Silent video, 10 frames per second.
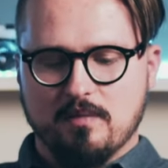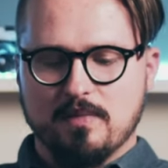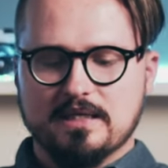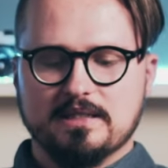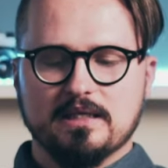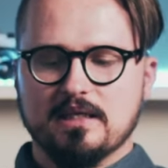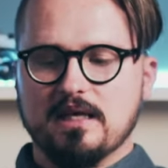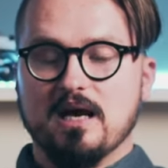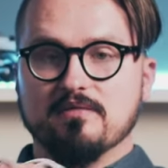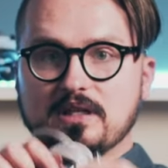Basically,
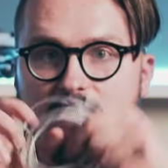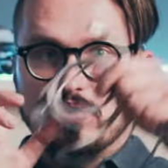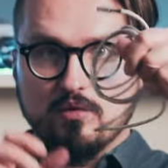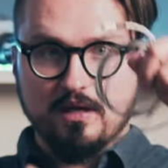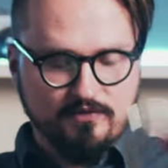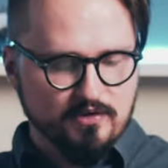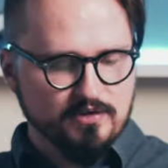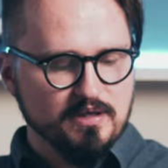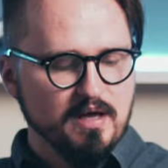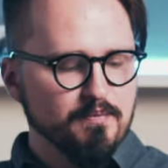I have the long one for
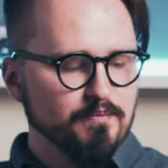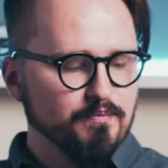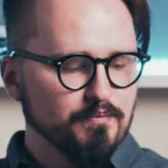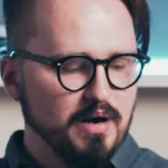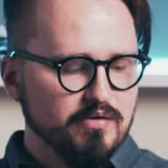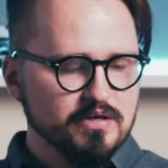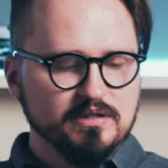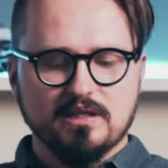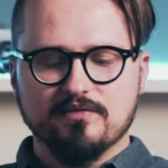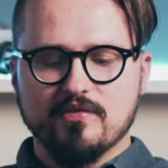the power
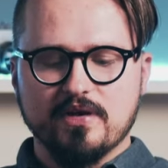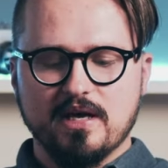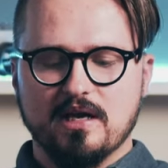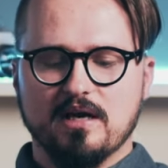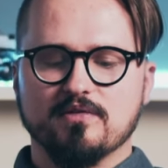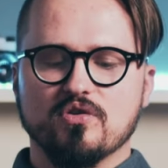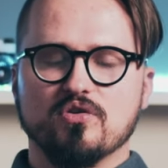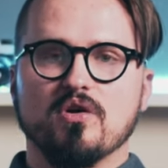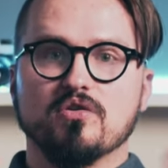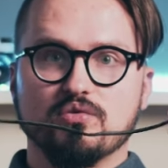delivery and I have the
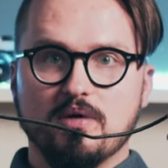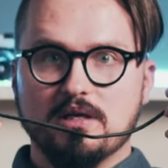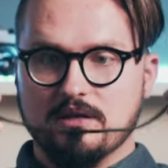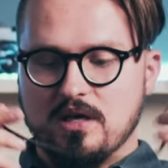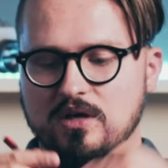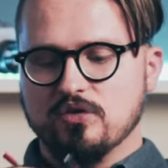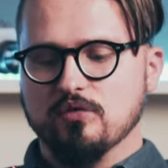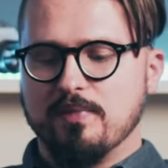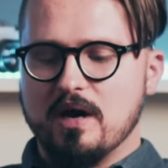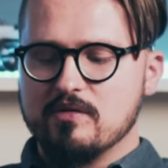short one to
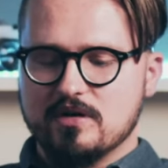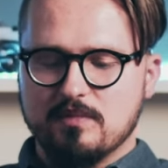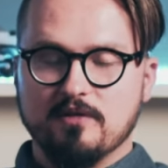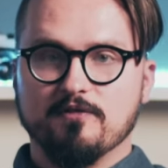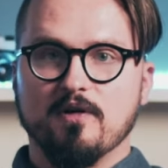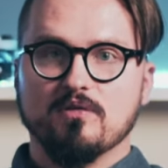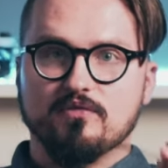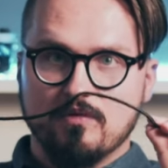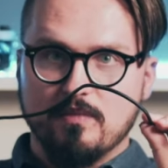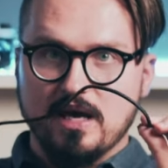power my phone
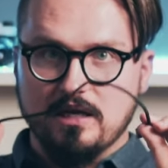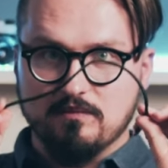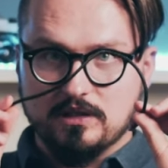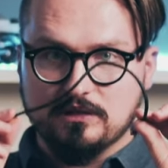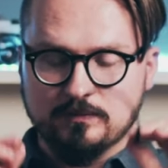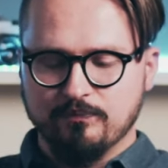from my gimbal.